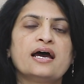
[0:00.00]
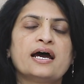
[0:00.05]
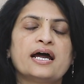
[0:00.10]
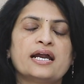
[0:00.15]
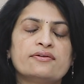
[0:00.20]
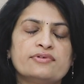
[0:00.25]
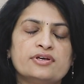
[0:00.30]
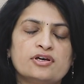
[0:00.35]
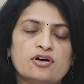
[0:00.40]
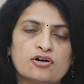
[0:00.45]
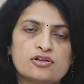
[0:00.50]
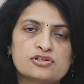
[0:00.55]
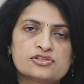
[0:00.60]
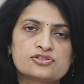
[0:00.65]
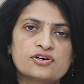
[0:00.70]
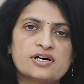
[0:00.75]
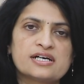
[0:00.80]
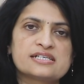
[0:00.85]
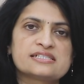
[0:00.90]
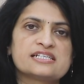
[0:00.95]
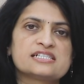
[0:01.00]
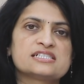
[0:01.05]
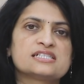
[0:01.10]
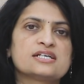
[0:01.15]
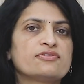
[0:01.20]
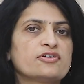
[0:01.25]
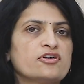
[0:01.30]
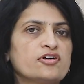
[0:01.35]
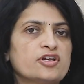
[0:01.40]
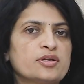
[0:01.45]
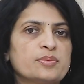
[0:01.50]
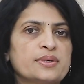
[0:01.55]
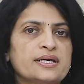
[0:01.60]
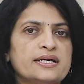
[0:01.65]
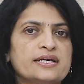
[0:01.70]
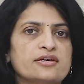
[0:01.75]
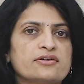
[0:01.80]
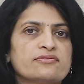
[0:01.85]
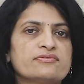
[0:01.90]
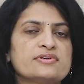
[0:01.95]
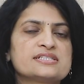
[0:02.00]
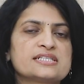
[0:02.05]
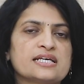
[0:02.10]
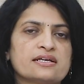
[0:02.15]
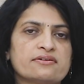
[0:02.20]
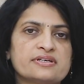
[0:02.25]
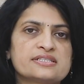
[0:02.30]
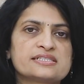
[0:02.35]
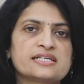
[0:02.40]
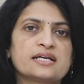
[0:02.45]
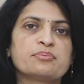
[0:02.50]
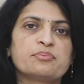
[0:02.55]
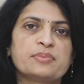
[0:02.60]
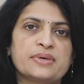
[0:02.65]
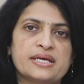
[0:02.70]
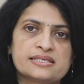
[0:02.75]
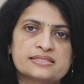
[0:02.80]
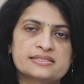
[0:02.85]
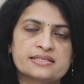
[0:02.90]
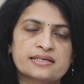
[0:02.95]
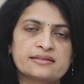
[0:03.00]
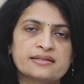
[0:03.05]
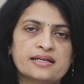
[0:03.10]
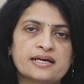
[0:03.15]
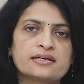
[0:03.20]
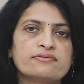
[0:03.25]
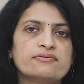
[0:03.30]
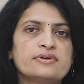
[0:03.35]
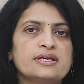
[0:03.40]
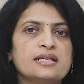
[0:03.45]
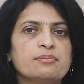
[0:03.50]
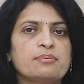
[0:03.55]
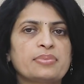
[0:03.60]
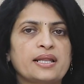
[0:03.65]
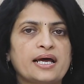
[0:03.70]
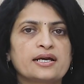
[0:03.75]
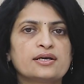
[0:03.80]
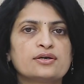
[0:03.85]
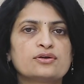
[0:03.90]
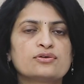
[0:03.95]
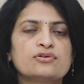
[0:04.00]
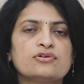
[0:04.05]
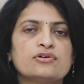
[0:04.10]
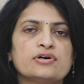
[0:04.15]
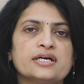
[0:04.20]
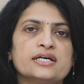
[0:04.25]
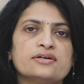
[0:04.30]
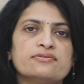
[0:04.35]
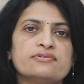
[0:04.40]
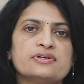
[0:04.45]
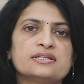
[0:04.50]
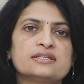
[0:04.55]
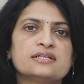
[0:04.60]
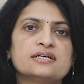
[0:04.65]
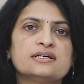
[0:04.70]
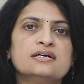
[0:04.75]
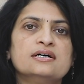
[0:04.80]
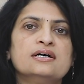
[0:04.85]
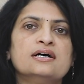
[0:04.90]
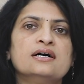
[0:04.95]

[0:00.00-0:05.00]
and we also assess the favorability of the cervix, and based on that we'll plan to go ahead with the